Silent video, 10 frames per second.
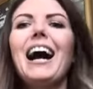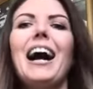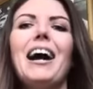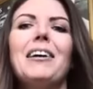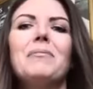
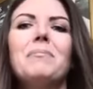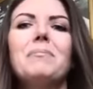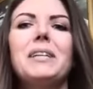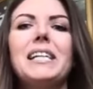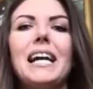
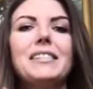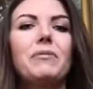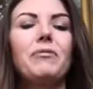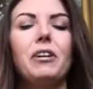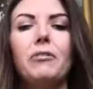But
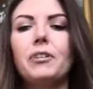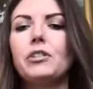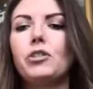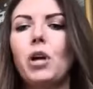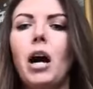yes, feel free
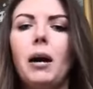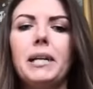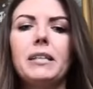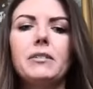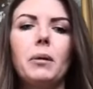to
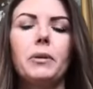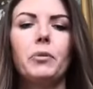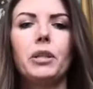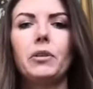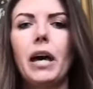comment, tell me
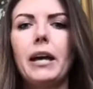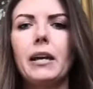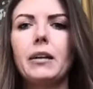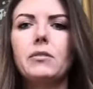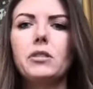what you
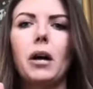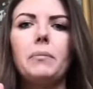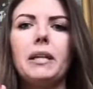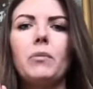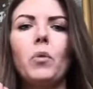like, tell
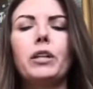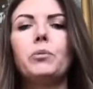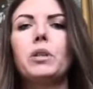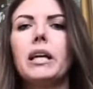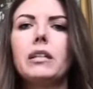me what
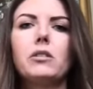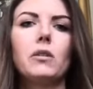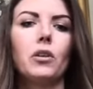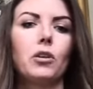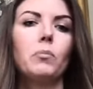you would like to
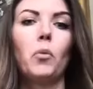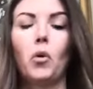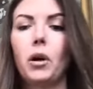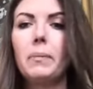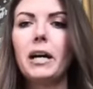learn
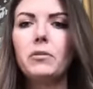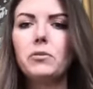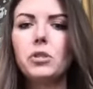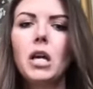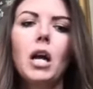more
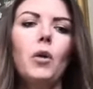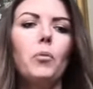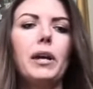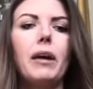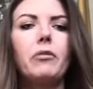about.
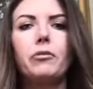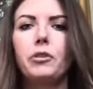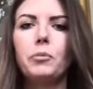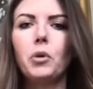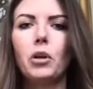We have a
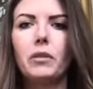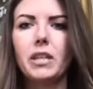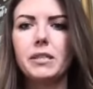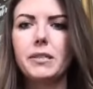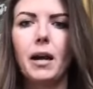few more of
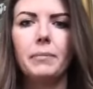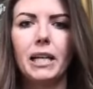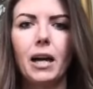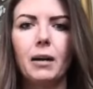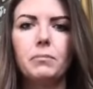these
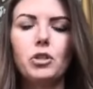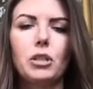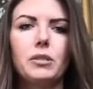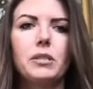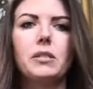coming up,
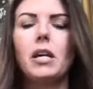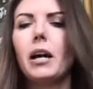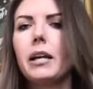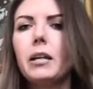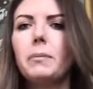just
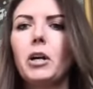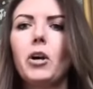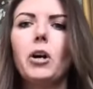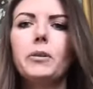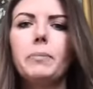talking about
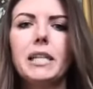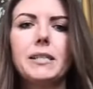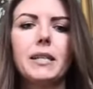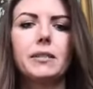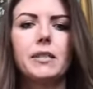all the
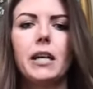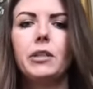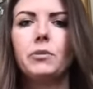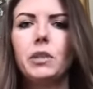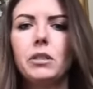basics that
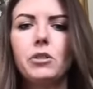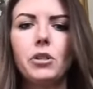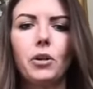you need to